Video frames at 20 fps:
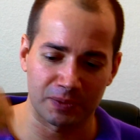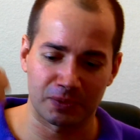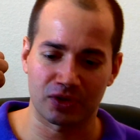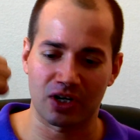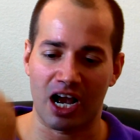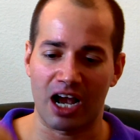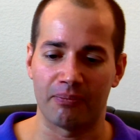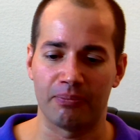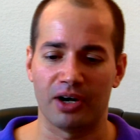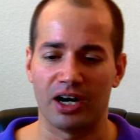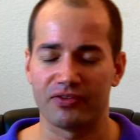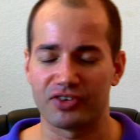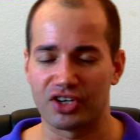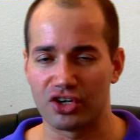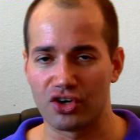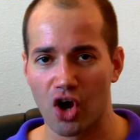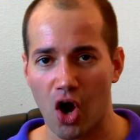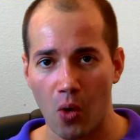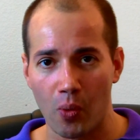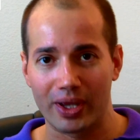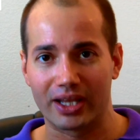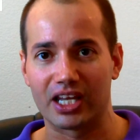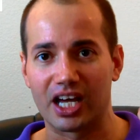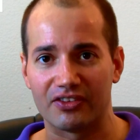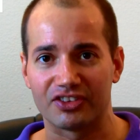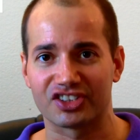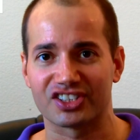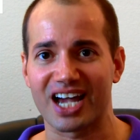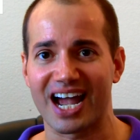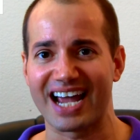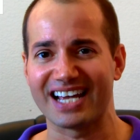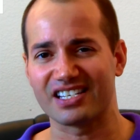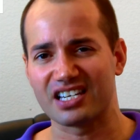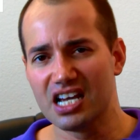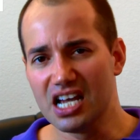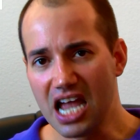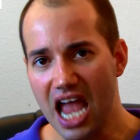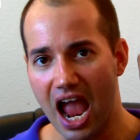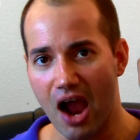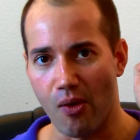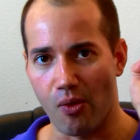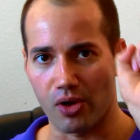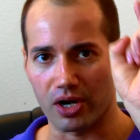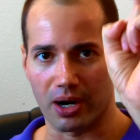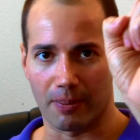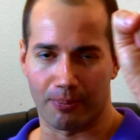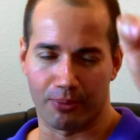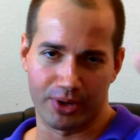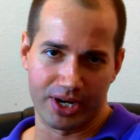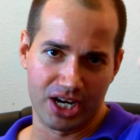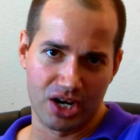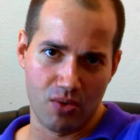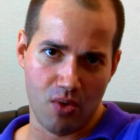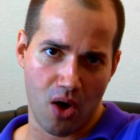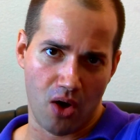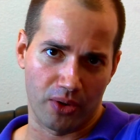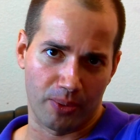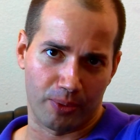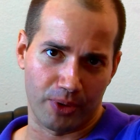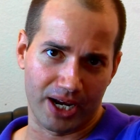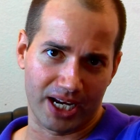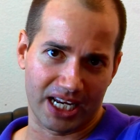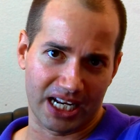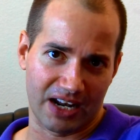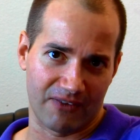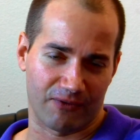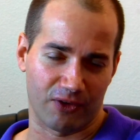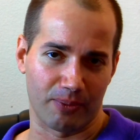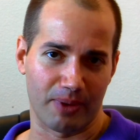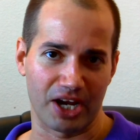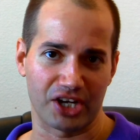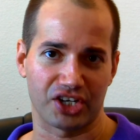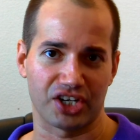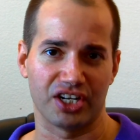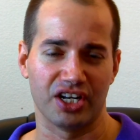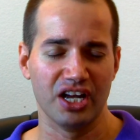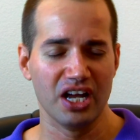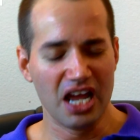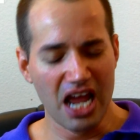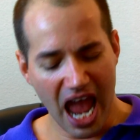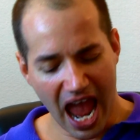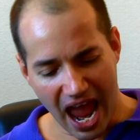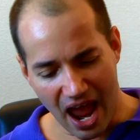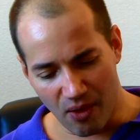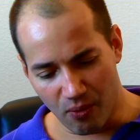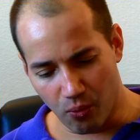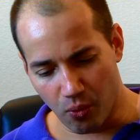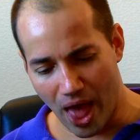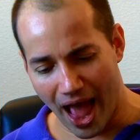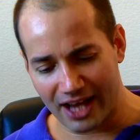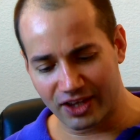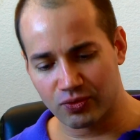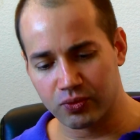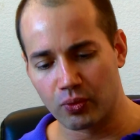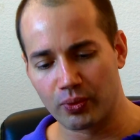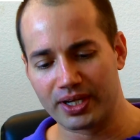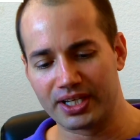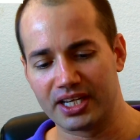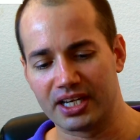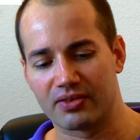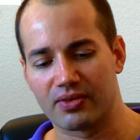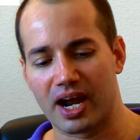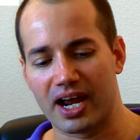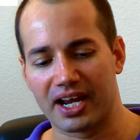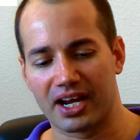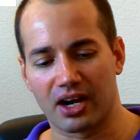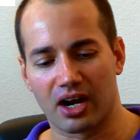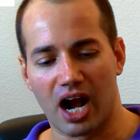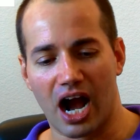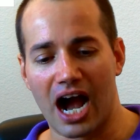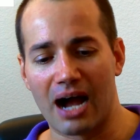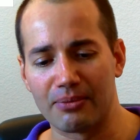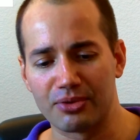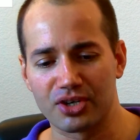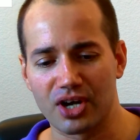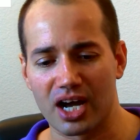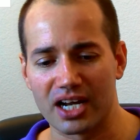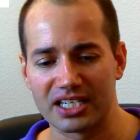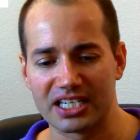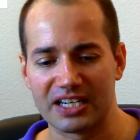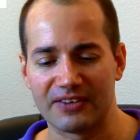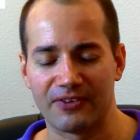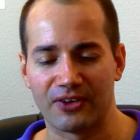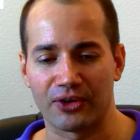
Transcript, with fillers: subscribe above. You know we love science, and we're going to bring you all the breaking information, and that's what we did right here. I'm John D.